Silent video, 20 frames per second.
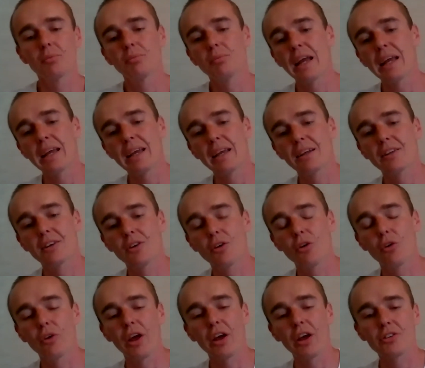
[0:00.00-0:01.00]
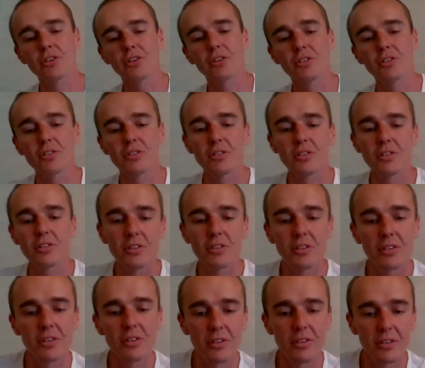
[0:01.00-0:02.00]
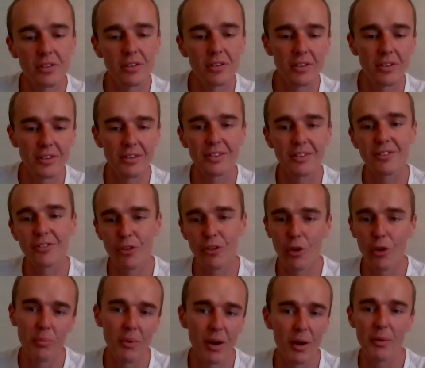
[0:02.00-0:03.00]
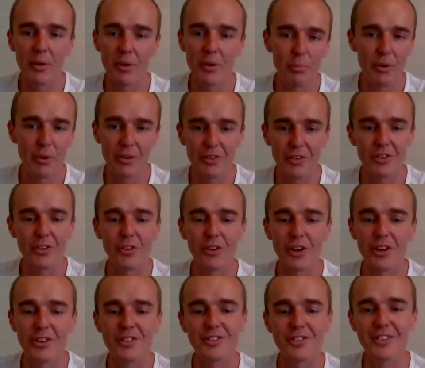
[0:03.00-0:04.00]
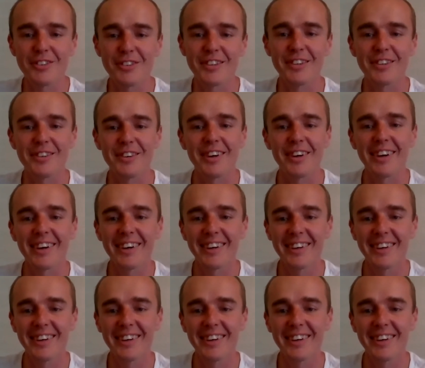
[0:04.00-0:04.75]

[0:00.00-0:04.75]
making the connections from previous connections, etc.